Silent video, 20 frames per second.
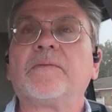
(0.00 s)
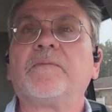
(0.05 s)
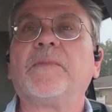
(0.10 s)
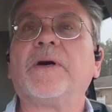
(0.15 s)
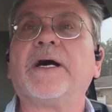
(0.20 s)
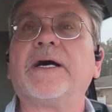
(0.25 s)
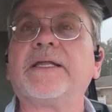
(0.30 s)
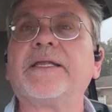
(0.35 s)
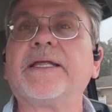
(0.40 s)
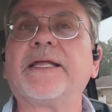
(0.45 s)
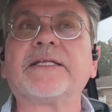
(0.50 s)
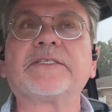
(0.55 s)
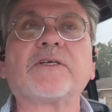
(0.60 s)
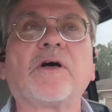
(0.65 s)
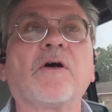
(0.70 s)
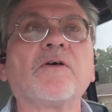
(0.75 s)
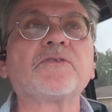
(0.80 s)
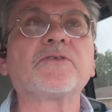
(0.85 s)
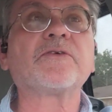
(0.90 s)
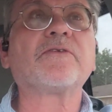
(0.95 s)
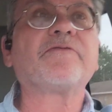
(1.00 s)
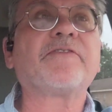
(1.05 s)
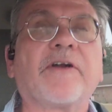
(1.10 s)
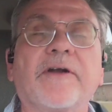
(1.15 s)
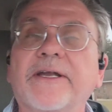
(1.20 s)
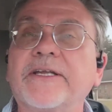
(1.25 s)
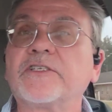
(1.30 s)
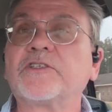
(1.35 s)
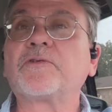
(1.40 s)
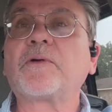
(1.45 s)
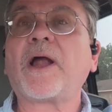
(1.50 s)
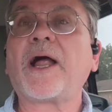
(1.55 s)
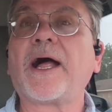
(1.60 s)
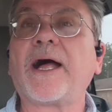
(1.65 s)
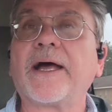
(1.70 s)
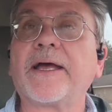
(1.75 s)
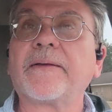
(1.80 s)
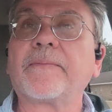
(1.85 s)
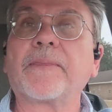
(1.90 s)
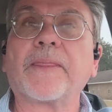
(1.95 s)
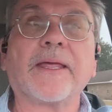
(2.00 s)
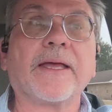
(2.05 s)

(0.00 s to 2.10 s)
but it's also very dry,